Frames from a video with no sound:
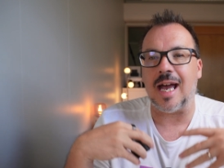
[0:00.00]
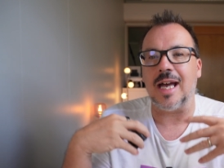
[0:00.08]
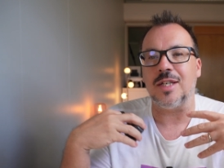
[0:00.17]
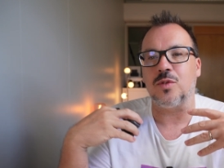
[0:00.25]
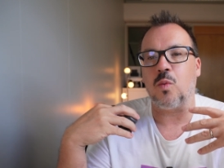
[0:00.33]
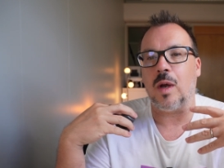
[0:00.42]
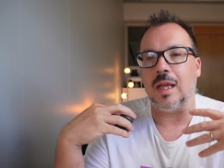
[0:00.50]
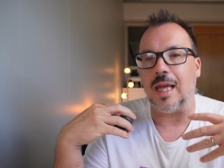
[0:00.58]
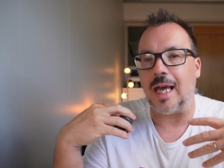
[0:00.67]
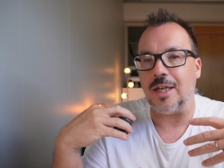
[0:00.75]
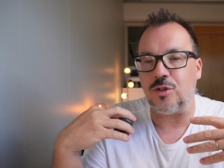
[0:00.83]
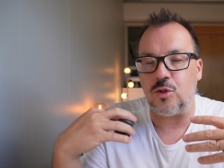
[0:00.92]
as well
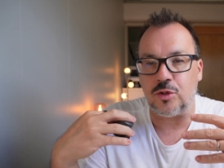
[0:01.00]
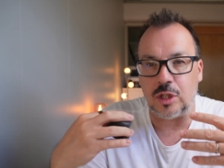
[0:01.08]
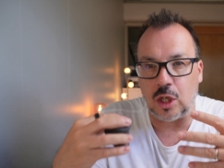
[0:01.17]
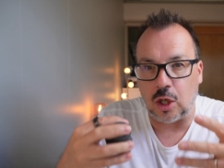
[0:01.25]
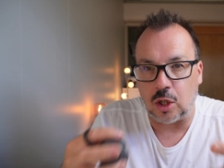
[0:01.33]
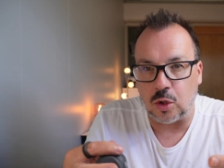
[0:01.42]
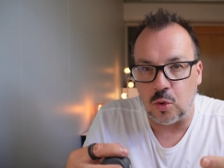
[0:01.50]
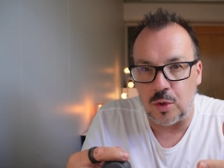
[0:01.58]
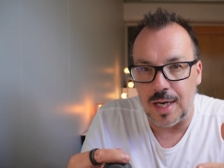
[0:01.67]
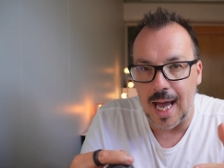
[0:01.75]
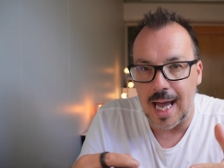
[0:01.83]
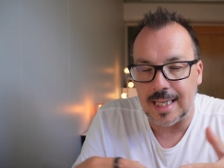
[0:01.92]
as using
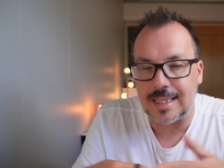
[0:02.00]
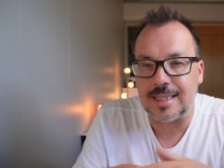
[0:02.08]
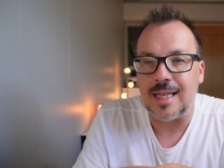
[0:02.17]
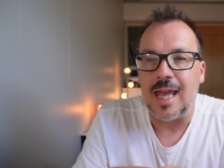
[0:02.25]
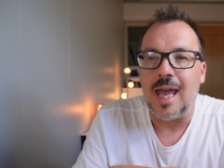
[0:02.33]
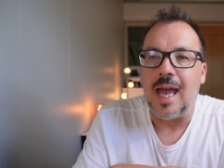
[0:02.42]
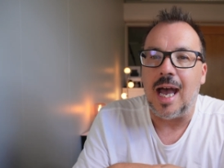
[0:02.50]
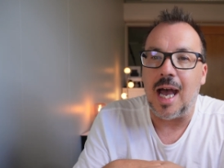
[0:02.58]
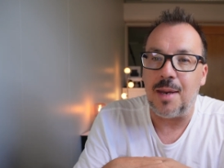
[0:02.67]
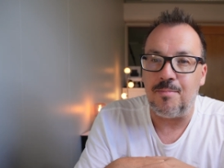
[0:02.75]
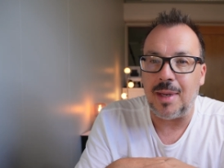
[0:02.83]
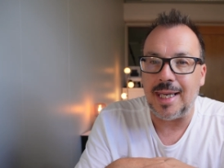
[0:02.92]
GLONASS
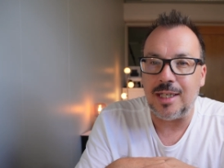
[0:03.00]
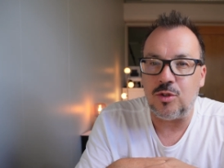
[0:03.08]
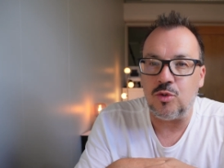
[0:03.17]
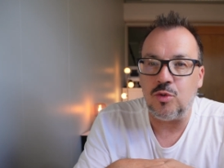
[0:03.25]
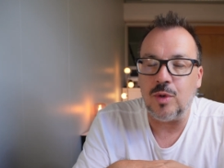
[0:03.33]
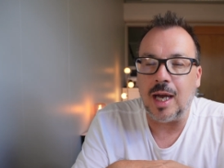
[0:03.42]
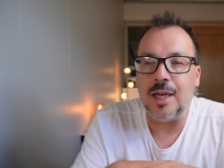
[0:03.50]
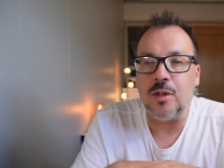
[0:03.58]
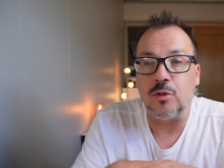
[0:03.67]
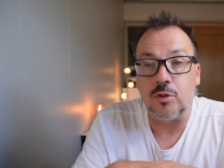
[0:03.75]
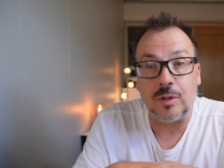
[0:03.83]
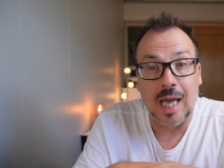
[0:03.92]
and Beidou and
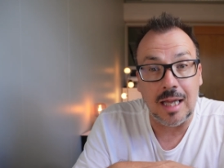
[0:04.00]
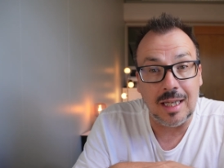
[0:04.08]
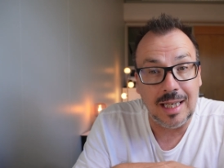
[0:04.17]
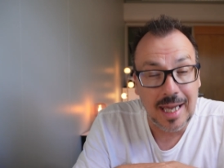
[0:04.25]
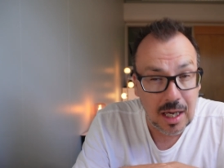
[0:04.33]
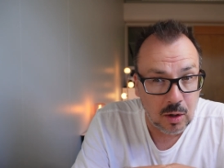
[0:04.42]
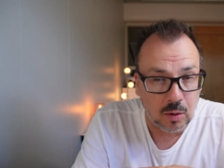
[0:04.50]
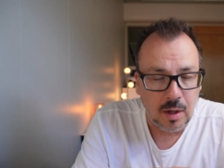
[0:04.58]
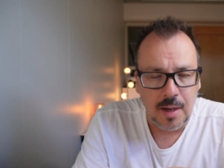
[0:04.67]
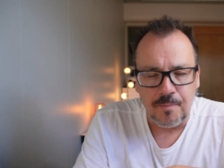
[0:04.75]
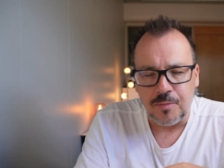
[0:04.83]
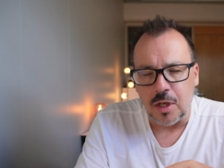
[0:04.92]
also Galileo.
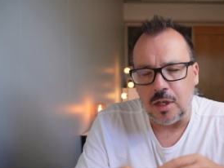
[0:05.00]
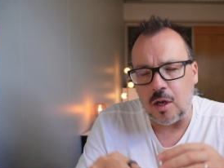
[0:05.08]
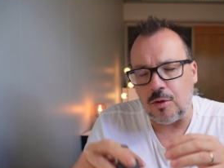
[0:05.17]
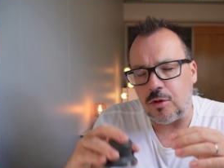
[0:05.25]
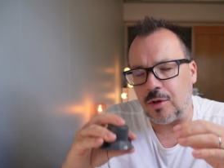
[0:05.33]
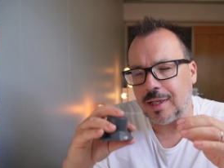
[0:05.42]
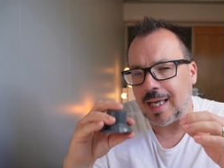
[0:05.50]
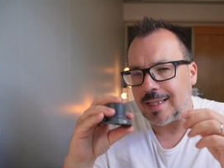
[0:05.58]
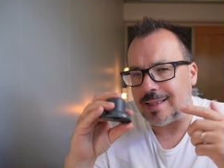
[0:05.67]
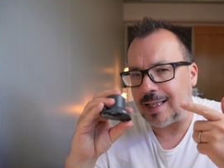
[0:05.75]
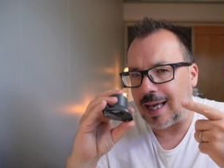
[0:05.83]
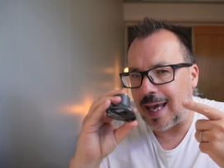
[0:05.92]
Now, you're
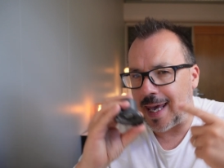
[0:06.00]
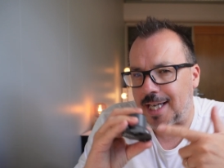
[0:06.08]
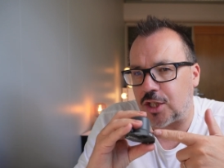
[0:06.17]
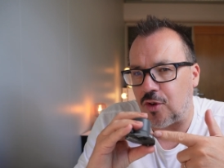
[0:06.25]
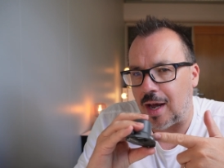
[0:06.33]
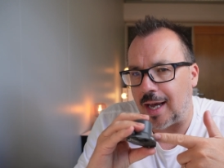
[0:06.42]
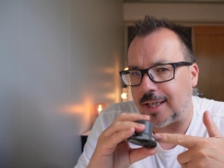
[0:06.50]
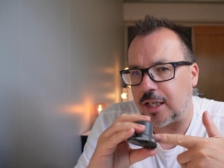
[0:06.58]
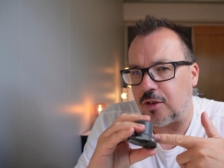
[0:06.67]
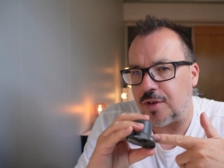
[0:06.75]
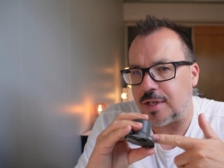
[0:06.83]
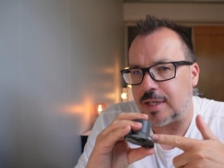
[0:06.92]
getting extra
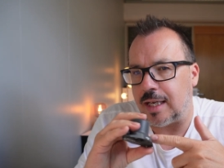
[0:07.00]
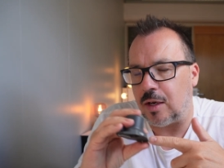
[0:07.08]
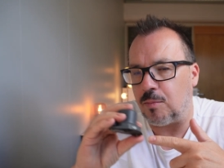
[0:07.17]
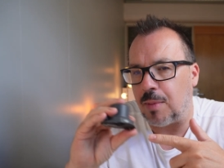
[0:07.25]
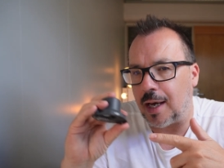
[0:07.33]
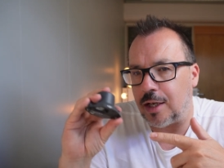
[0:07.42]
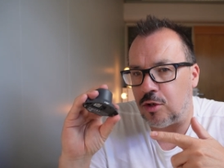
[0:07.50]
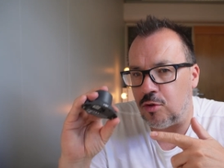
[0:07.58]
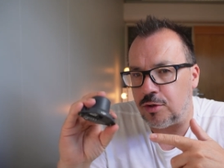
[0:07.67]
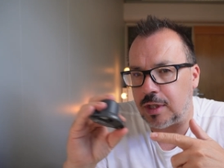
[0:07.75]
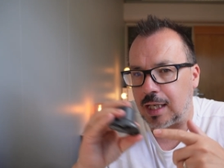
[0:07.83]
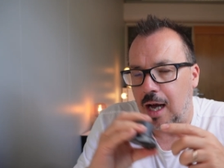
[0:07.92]
accuracy by
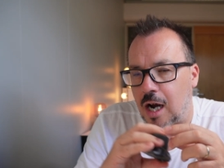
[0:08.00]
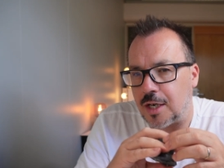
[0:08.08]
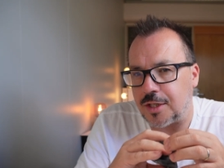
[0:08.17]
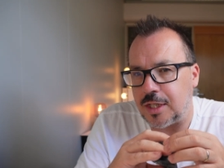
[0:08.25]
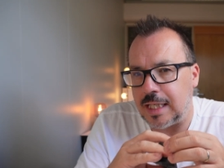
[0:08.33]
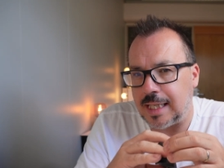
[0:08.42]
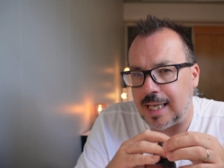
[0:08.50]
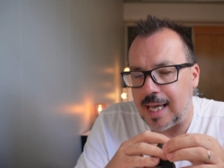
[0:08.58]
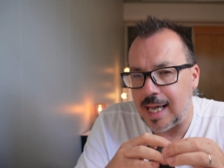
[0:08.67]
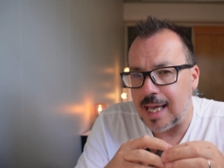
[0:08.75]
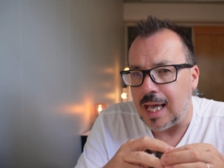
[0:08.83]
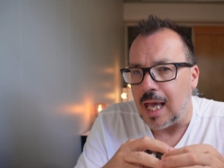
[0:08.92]
using
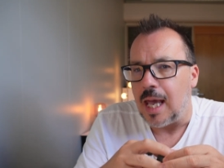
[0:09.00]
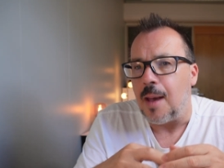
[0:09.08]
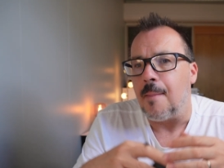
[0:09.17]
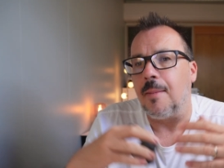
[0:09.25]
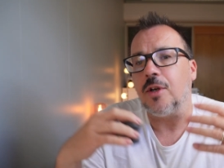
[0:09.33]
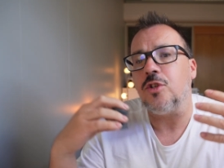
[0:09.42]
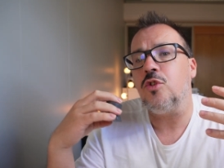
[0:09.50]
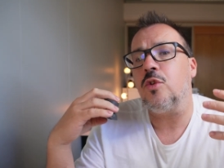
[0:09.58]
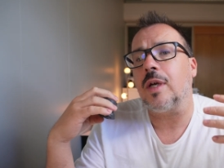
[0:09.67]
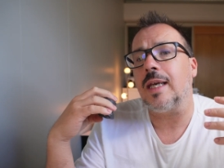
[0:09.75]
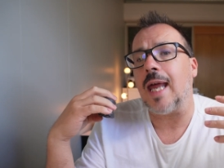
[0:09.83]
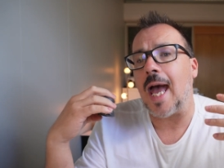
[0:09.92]
RTK, but you
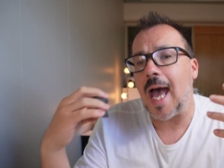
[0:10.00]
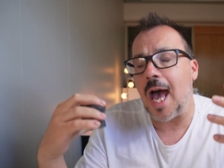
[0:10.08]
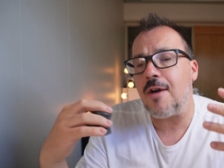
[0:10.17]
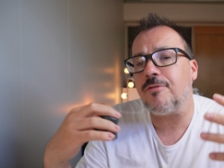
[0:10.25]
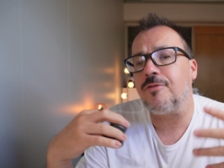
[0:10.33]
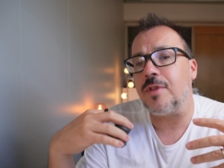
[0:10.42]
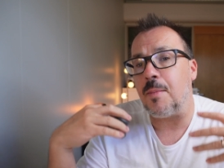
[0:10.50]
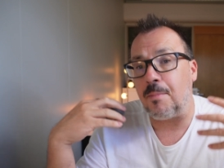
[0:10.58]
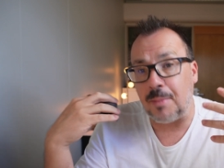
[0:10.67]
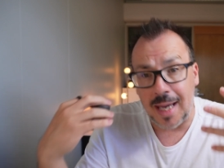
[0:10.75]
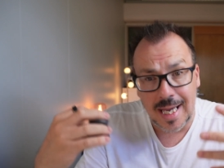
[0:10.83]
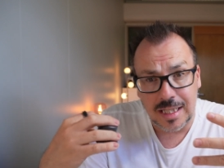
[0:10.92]
can have the
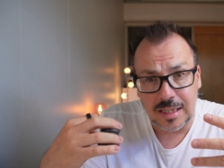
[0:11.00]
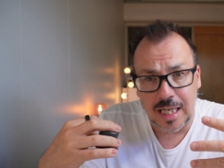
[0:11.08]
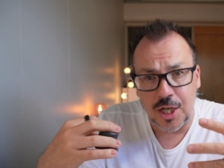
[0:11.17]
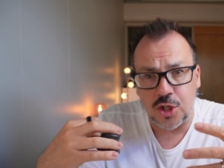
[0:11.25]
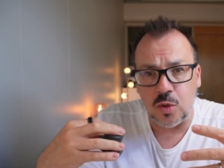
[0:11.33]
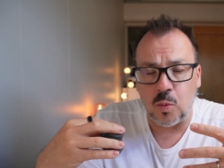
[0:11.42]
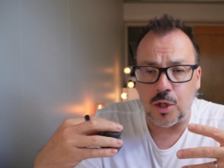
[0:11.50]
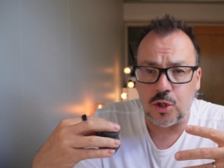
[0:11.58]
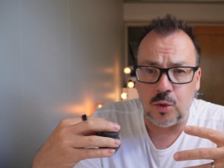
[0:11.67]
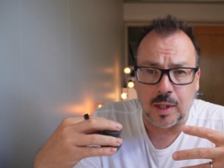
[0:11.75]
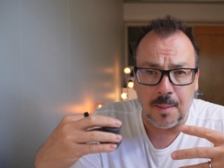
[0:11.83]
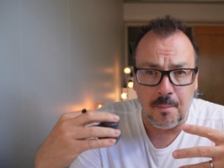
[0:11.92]
base station,
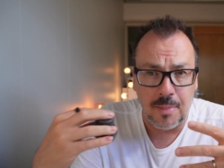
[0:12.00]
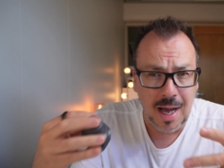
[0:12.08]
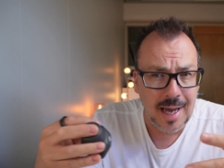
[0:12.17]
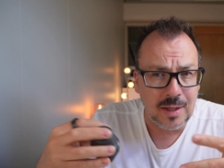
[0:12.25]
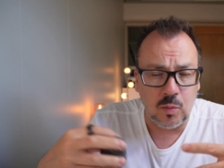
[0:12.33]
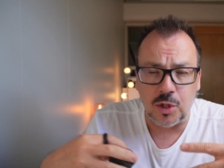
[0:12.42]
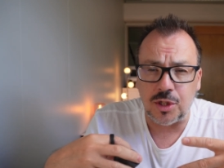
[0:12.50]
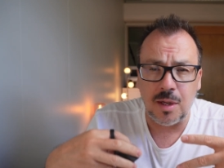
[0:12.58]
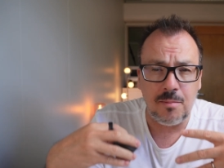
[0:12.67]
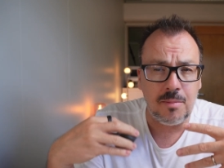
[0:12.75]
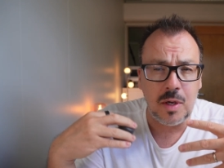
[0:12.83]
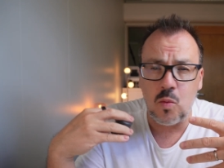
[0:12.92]
which you can buy, which
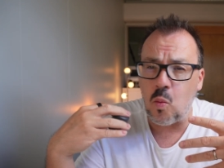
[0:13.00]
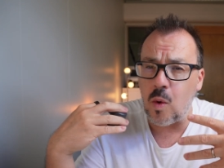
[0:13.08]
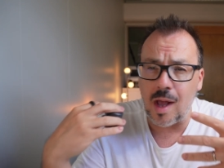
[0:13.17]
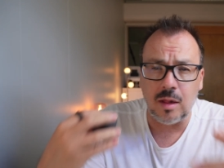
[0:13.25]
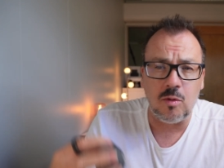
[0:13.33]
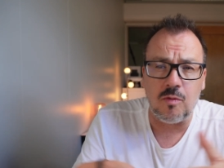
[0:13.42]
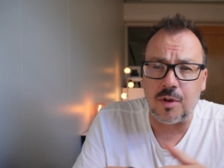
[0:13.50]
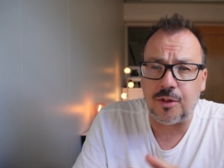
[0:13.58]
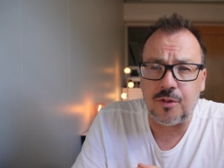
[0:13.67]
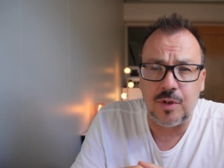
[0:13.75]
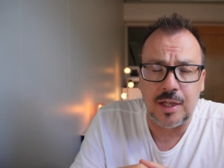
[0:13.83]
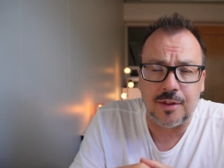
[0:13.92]
can be well over
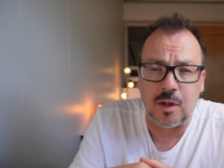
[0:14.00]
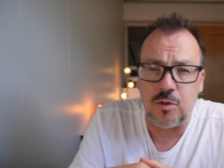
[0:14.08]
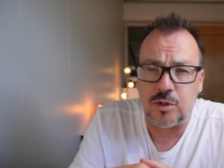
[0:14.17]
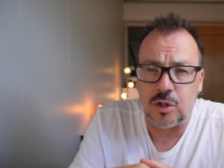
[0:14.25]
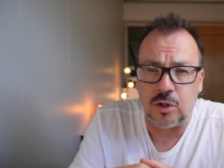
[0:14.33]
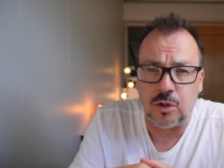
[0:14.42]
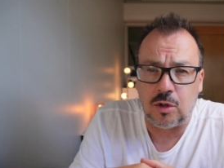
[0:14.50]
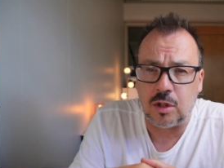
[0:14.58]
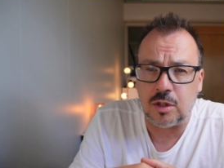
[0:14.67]
$3,000,